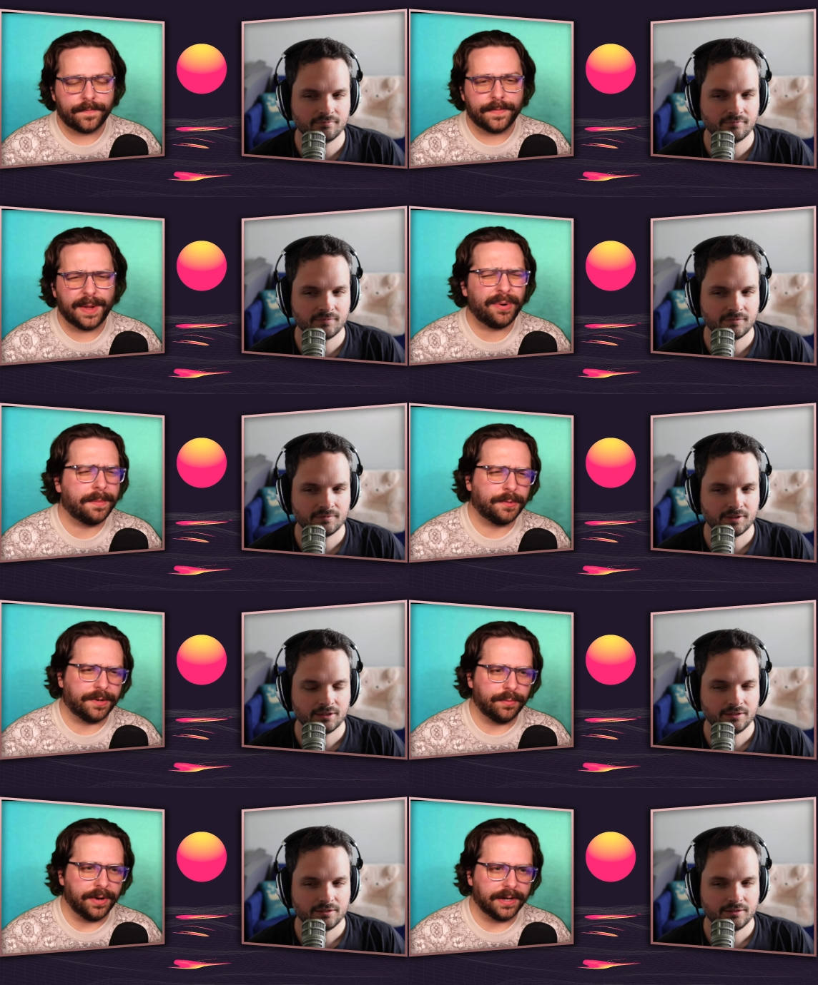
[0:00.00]
Speaker 1: They probably
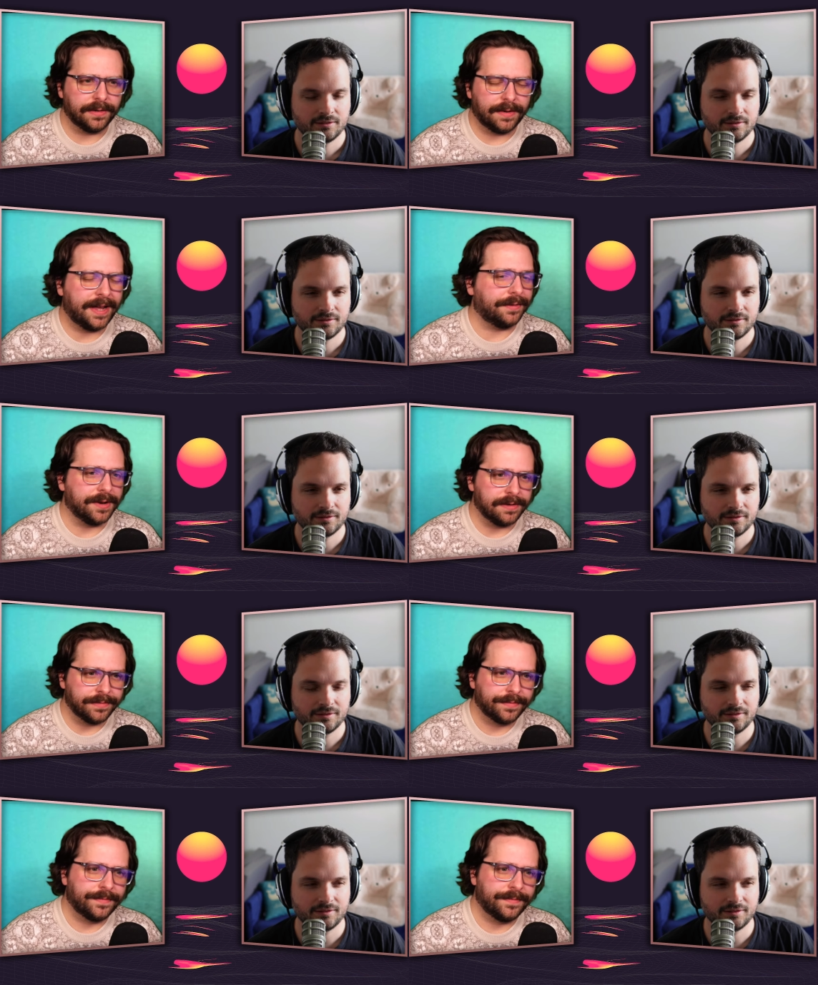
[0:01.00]
wouldn't bring her. I don't
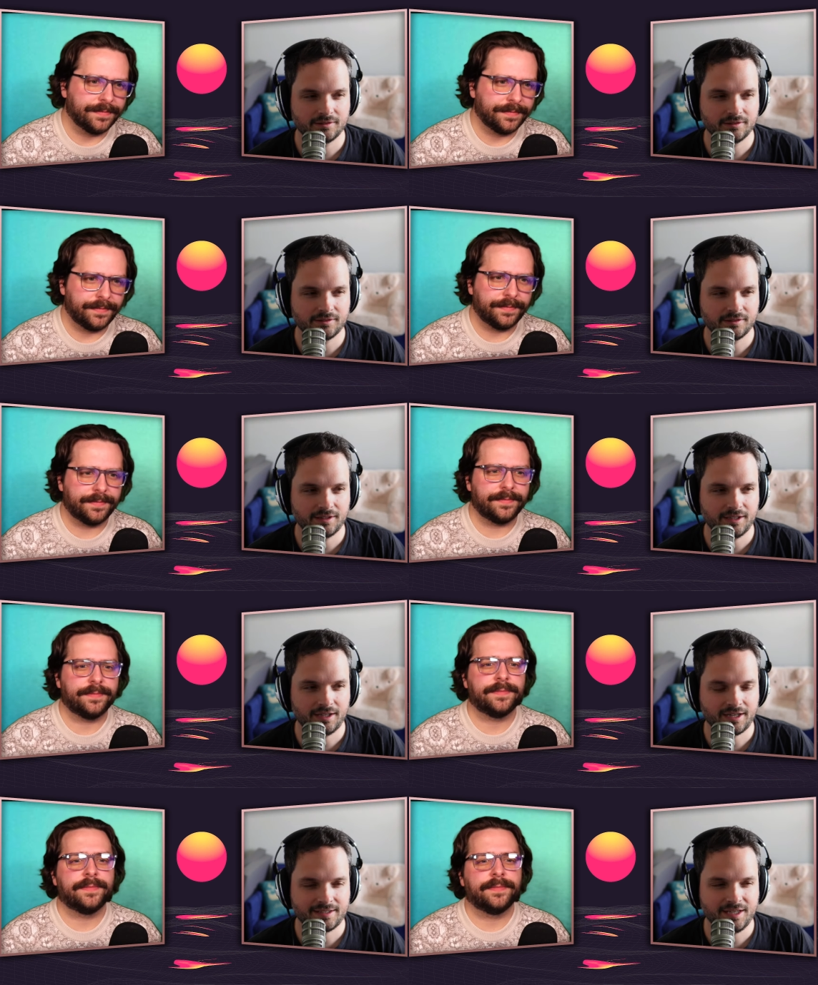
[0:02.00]
know
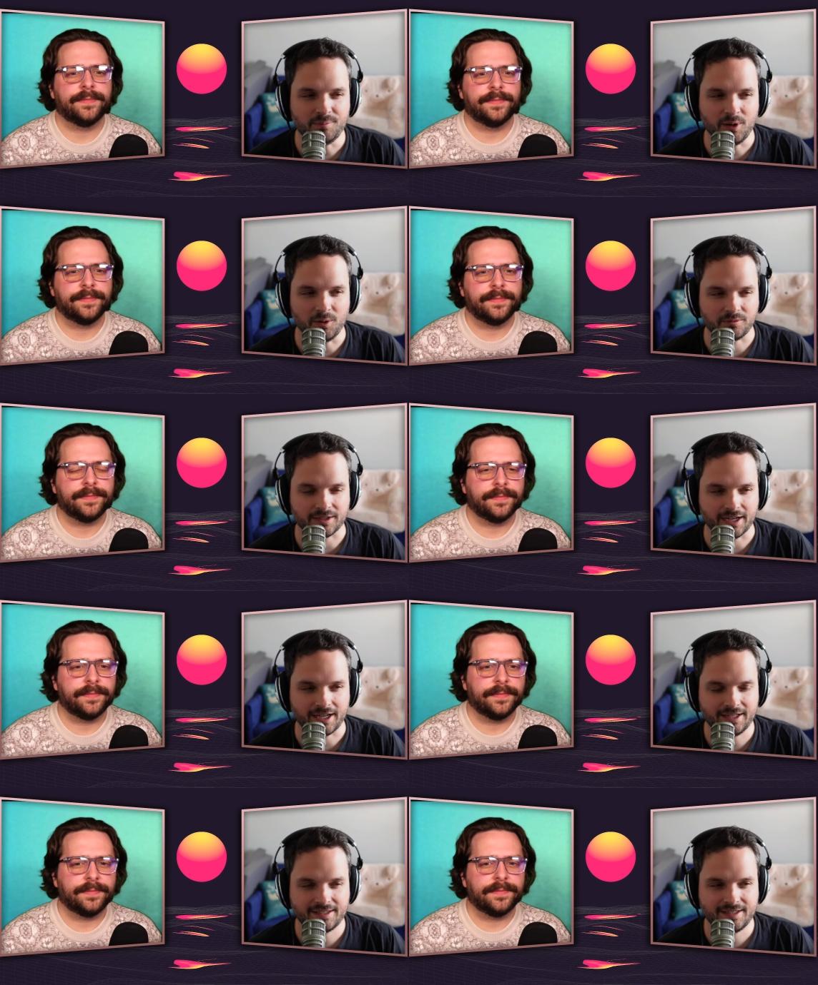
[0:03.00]
could see both.
Speaker 2: Like
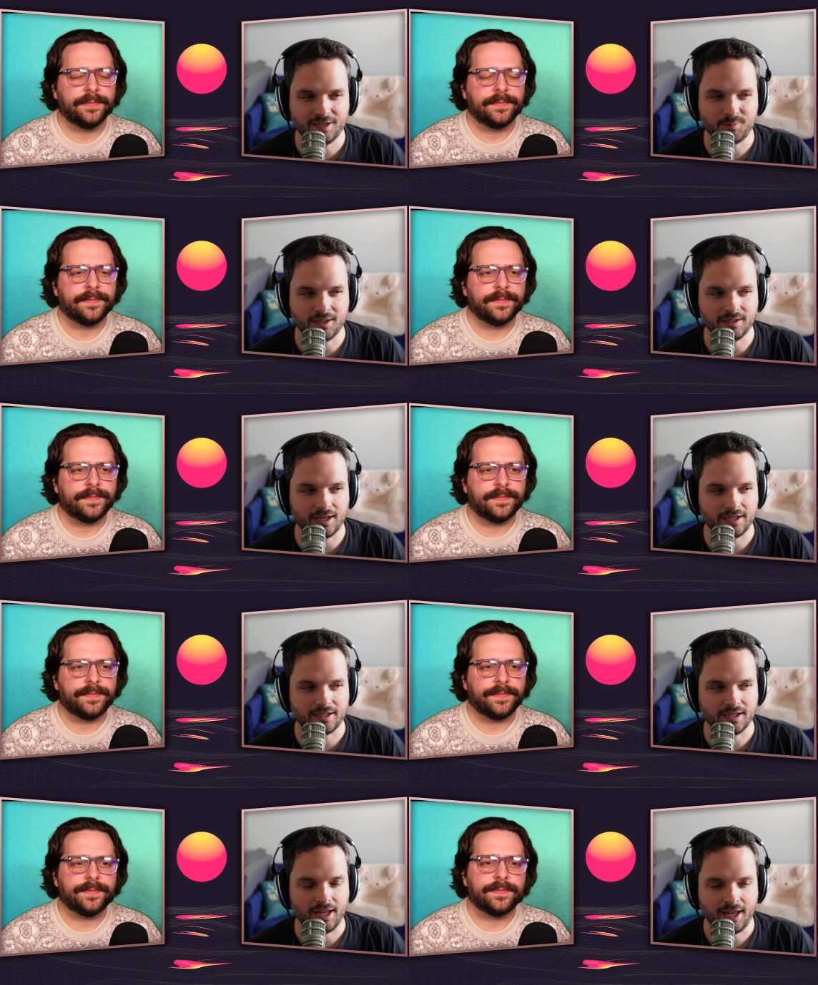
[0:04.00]
I could see it being
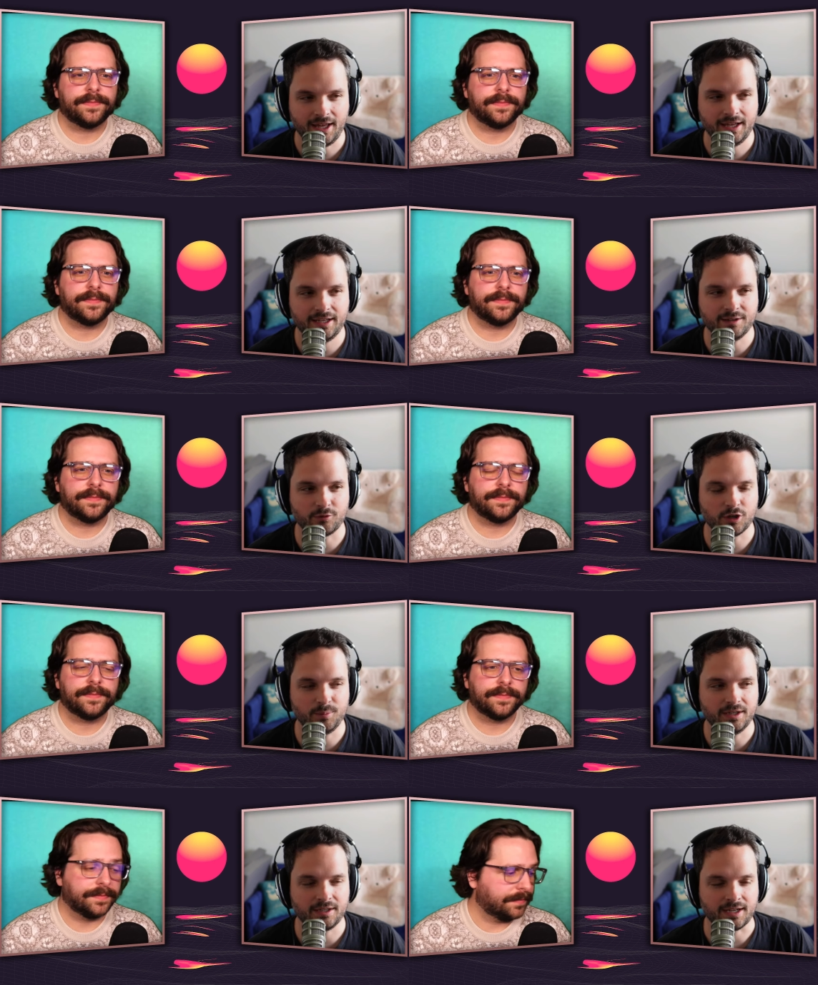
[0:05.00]
like, hey, if we're going to
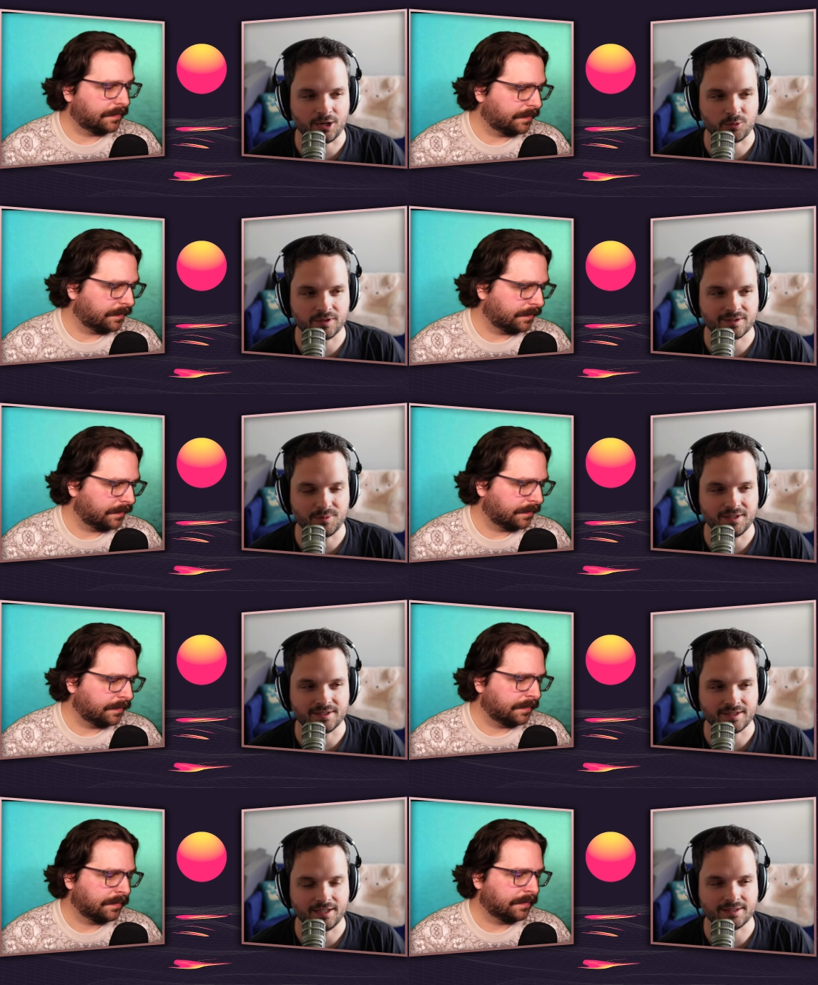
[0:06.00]
be encountering some of
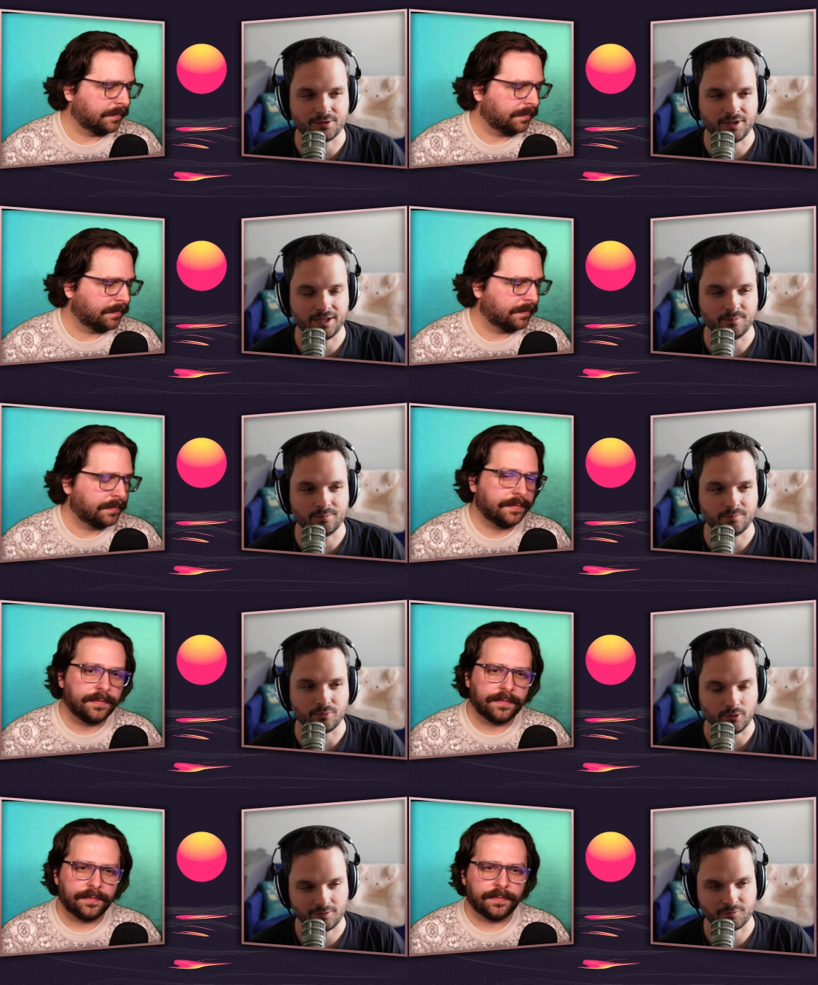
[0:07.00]
these things that are getting
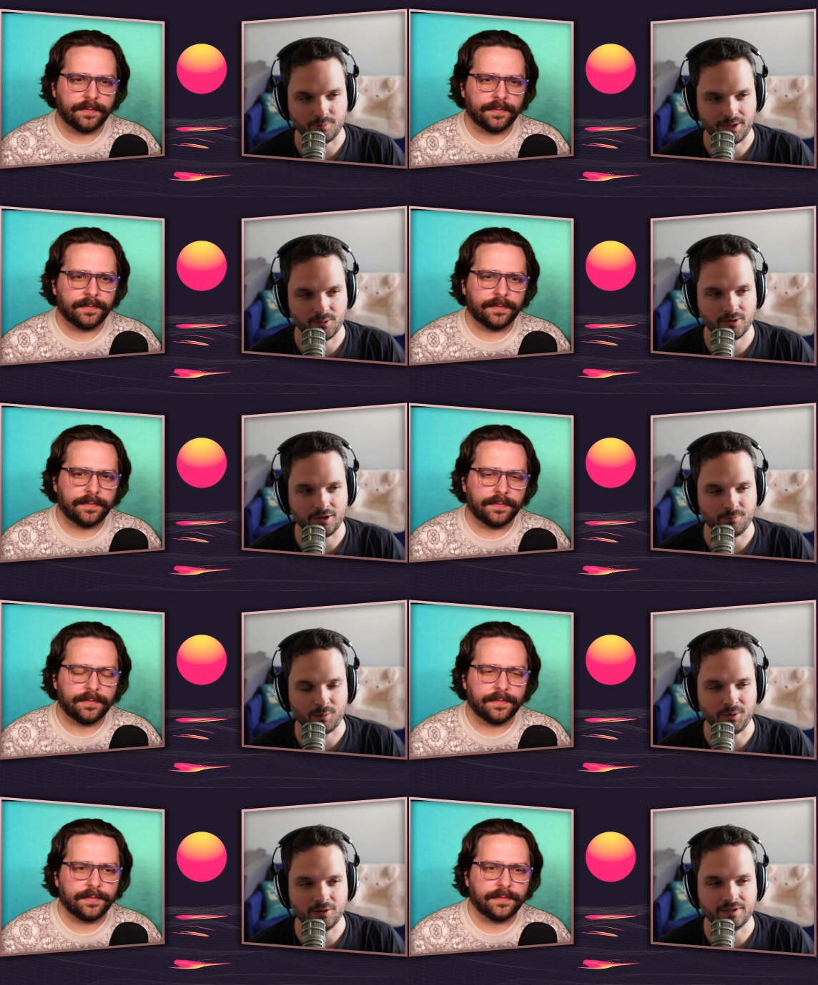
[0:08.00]
brought from Aeor, it
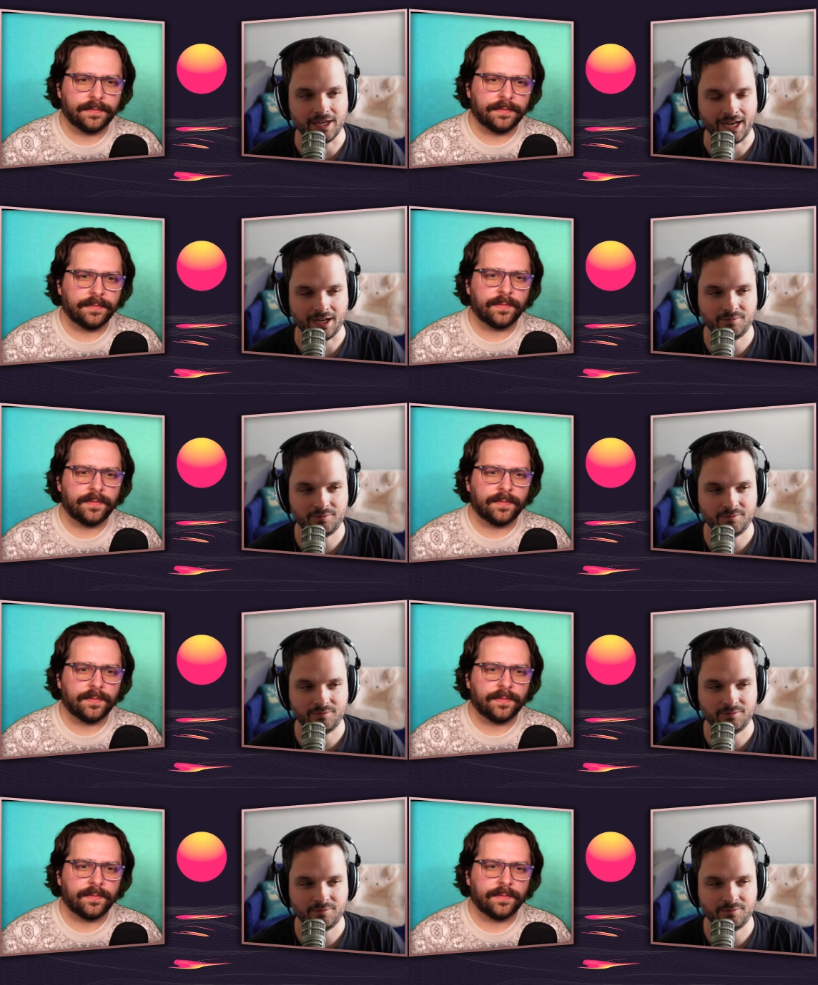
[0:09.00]
might be good to have